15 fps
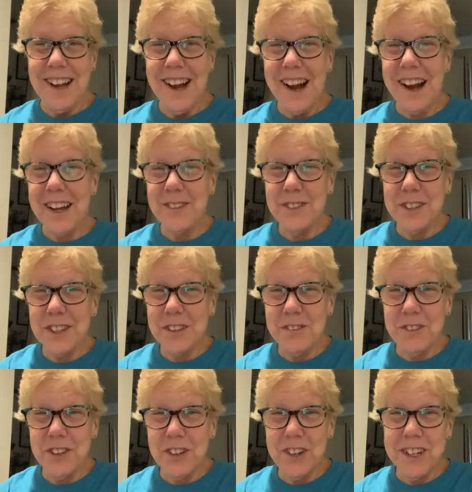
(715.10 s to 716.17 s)
I have enough
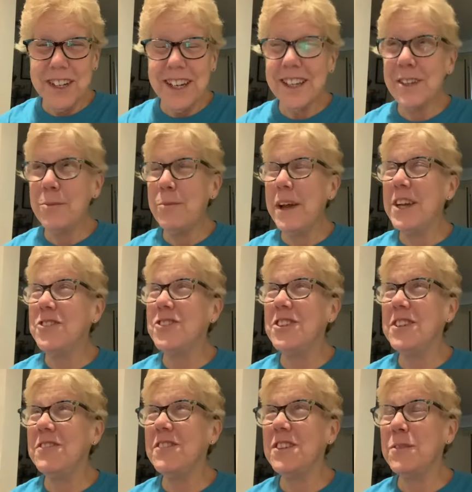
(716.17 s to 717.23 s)
yarn. I can imagine
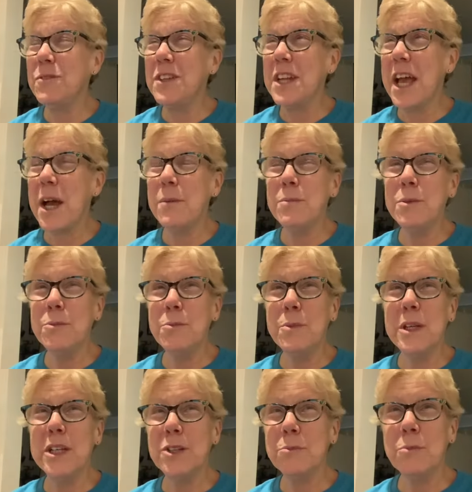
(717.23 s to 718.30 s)
if something happened to
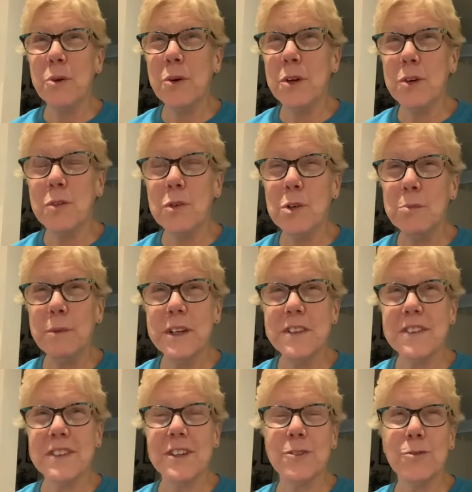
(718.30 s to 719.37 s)
me tomorrow, what my
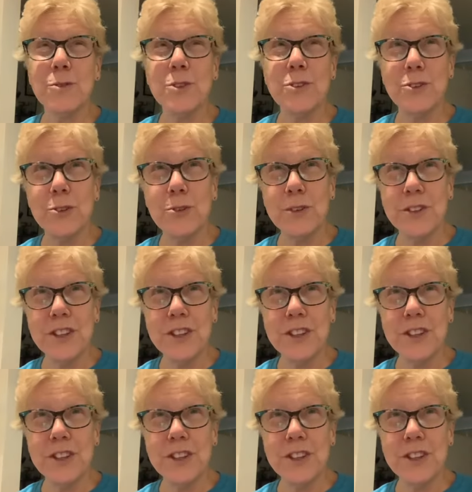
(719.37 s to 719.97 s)
son would do with